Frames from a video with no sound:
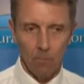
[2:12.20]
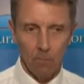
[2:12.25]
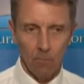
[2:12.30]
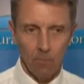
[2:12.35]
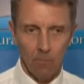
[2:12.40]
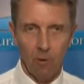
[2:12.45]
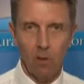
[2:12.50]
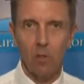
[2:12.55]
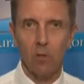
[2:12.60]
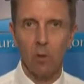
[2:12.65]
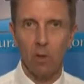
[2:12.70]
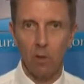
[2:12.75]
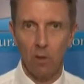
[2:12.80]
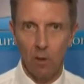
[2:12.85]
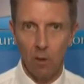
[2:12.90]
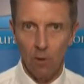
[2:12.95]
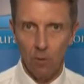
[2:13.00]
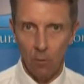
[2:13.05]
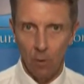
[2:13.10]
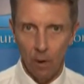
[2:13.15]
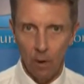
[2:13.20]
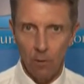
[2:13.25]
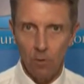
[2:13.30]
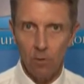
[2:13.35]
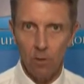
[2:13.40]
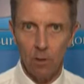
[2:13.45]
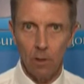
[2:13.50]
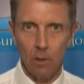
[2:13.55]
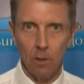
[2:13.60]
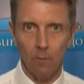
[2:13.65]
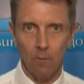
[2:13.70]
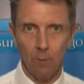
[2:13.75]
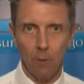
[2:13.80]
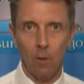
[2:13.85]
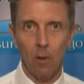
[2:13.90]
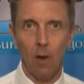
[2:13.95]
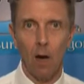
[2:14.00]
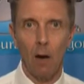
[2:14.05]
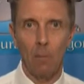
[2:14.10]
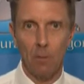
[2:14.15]
frustrate the underwriters
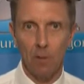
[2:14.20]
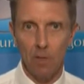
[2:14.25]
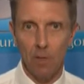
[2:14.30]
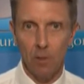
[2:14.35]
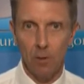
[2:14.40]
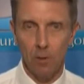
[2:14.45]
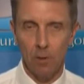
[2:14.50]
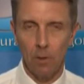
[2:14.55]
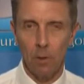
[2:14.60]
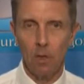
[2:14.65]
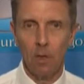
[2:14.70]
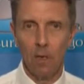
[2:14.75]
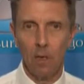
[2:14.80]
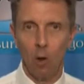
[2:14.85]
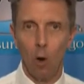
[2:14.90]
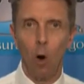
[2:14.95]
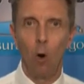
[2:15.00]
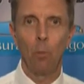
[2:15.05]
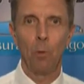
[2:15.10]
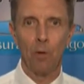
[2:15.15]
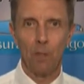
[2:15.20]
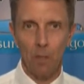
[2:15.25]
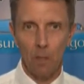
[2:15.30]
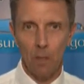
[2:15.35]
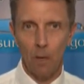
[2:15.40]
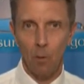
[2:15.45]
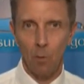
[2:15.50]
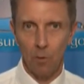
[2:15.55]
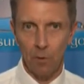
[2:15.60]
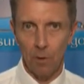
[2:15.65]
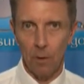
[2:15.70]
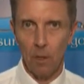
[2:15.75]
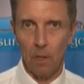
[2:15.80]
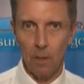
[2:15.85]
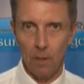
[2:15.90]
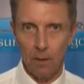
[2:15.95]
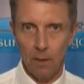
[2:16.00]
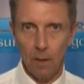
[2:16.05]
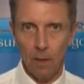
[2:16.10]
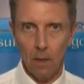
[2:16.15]
for the competition, hoping that they will
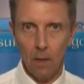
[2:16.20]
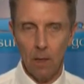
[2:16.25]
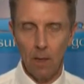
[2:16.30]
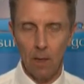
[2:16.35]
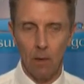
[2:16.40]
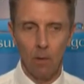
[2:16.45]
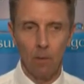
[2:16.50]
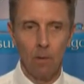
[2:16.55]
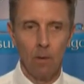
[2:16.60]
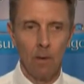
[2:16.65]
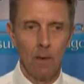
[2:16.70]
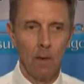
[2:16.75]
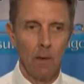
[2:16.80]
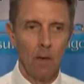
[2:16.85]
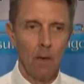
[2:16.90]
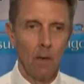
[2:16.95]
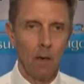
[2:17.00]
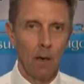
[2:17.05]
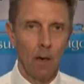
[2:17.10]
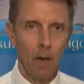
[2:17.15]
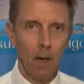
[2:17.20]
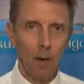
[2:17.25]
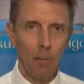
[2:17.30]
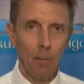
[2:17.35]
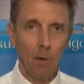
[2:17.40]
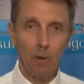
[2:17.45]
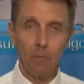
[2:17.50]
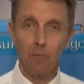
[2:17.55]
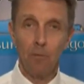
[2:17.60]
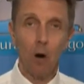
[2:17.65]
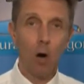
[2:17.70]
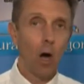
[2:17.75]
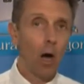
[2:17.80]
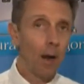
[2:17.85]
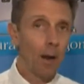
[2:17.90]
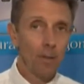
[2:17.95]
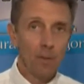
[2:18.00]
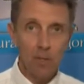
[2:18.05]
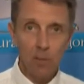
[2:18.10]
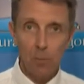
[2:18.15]
decline the account. If
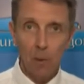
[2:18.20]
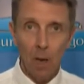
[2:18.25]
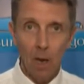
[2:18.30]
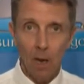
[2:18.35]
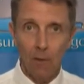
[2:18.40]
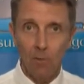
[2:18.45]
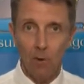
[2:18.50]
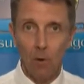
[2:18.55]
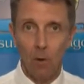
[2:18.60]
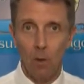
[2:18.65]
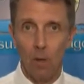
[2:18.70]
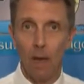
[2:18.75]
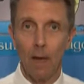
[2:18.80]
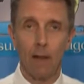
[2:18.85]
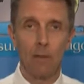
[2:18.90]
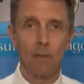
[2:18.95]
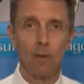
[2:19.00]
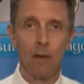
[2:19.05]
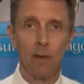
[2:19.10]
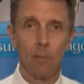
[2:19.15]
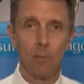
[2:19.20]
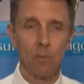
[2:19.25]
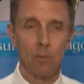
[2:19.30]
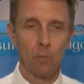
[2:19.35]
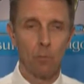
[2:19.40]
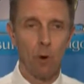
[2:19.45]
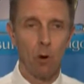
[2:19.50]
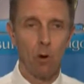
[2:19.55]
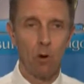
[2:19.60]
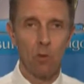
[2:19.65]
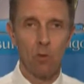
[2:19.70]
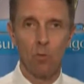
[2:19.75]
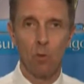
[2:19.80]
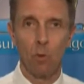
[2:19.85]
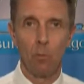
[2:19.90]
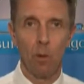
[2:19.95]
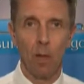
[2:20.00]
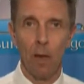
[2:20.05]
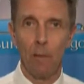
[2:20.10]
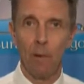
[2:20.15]
caught on this behavior, a lot of times the brokers
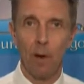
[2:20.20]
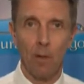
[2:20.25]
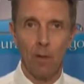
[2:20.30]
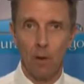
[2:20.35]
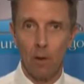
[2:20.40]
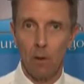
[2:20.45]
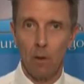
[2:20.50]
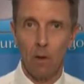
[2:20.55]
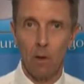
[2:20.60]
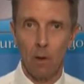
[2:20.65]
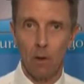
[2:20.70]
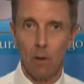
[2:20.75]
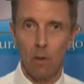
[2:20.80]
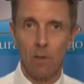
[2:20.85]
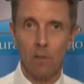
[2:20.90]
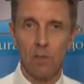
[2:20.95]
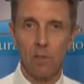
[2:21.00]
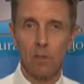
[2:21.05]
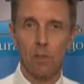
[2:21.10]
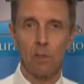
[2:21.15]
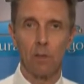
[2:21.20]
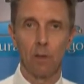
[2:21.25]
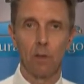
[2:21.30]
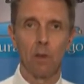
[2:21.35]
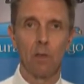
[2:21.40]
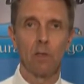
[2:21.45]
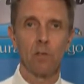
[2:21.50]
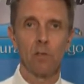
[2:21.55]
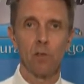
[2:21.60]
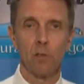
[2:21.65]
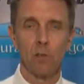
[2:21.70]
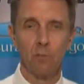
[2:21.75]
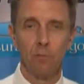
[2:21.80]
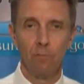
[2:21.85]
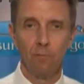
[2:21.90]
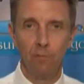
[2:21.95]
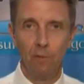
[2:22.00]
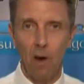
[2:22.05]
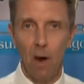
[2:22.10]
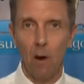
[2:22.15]
will blame it on the clerical assistant. This is
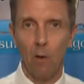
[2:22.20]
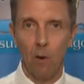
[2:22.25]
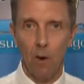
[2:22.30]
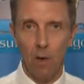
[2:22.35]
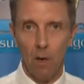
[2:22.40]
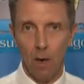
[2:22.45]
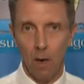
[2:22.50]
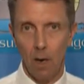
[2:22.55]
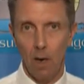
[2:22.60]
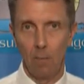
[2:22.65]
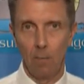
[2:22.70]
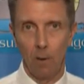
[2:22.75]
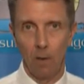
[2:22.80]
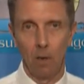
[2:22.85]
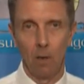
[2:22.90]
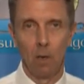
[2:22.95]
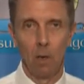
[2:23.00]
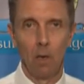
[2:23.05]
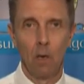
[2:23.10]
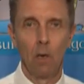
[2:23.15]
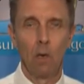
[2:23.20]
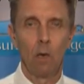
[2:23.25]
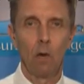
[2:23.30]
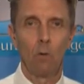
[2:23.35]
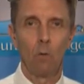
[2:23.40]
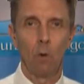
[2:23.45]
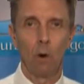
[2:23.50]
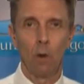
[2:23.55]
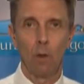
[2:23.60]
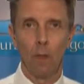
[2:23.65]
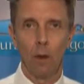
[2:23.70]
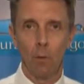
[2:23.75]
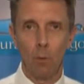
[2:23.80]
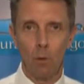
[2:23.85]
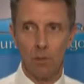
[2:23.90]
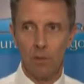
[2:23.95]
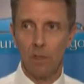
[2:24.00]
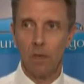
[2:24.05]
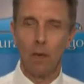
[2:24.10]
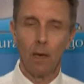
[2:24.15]
very common, where they
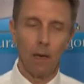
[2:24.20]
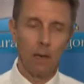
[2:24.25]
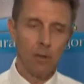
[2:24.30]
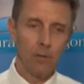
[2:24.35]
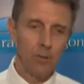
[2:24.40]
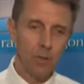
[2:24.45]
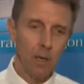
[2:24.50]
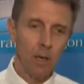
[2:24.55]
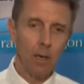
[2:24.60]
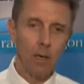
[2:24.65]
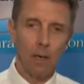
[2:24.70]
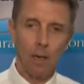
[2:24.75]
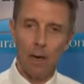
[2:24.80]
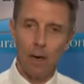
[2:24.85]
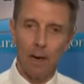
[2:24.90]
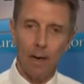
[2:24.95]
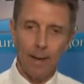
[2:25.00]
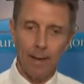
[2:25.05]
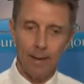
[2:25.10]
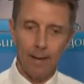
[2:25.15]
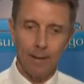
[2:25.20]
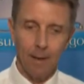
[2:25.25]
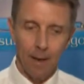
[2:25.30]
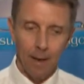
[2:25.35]
will say, gee, I